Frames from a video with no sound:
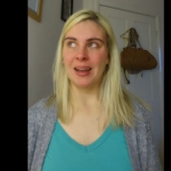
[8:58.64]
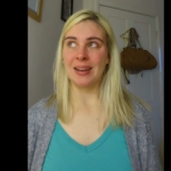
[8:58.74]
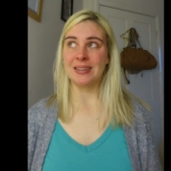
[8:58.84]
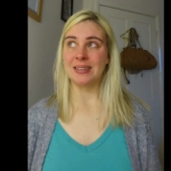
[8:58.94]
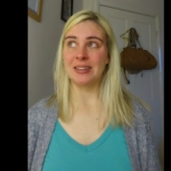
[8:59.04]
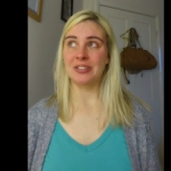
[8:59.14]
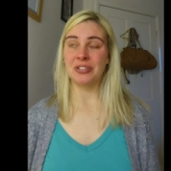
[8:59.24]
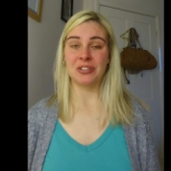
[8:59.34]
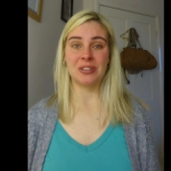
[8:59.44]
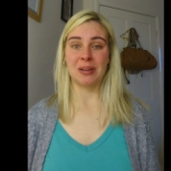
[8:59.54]
and
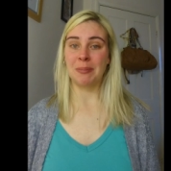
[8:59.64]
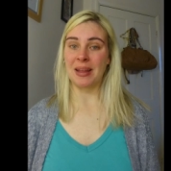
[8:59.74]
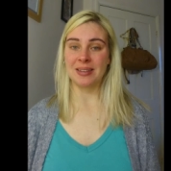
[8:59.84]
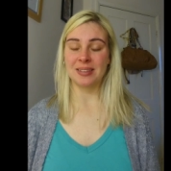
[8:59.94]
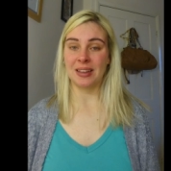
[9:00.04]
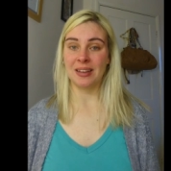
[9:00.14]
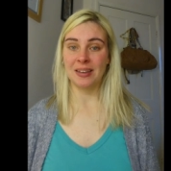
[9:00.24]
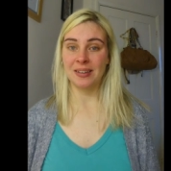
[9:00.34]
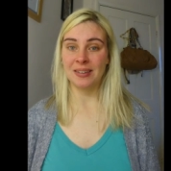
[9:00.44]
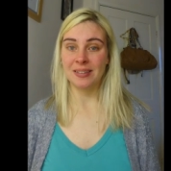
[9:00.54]
it's just a
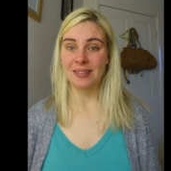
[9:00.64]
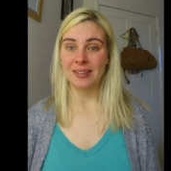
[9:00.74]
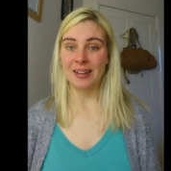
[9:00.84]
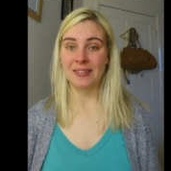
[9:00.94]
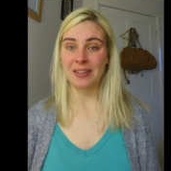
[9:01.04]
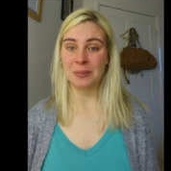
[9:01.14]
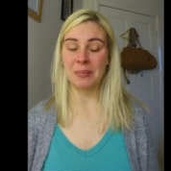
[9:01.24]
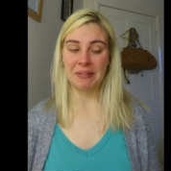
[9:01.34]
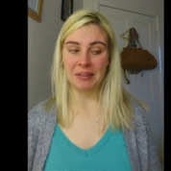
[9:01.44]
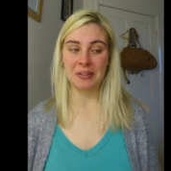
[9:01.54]
blessing, and this
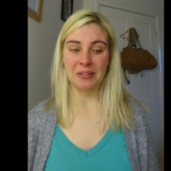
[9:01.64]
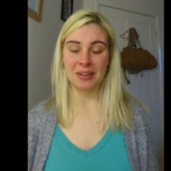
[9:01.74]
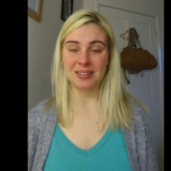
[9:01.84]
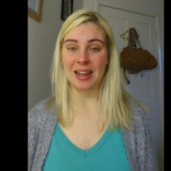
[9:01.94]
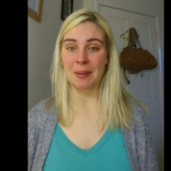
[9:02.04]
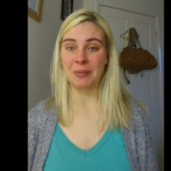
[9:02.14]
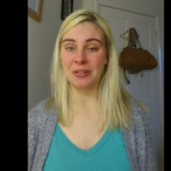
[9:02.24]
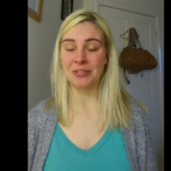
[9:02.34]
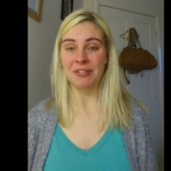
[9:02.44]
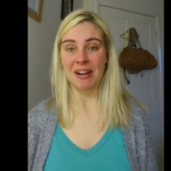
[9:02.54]
miracle has
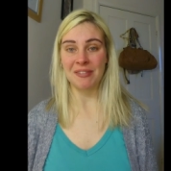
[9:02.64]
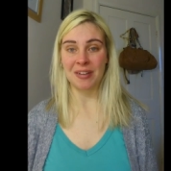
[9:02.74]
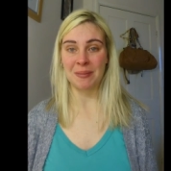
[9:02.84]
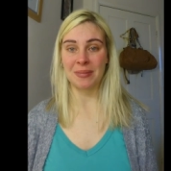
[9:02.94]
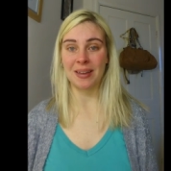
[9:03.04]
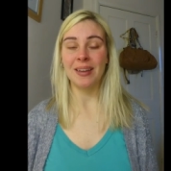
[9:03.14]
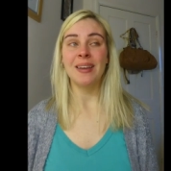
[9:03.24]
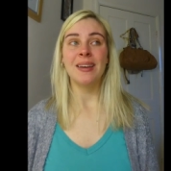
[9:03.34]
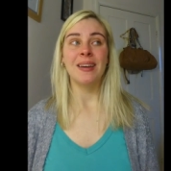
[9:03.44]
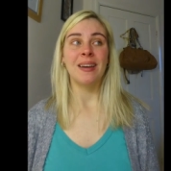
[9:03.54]
happened for our family,
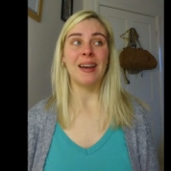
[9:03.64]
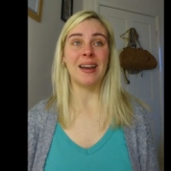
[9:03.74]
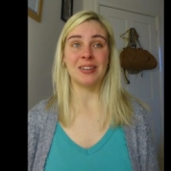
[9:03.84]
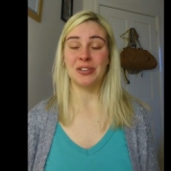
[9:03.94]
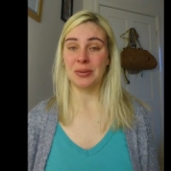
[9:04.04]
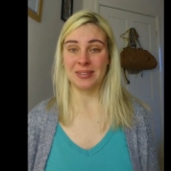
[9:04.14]
and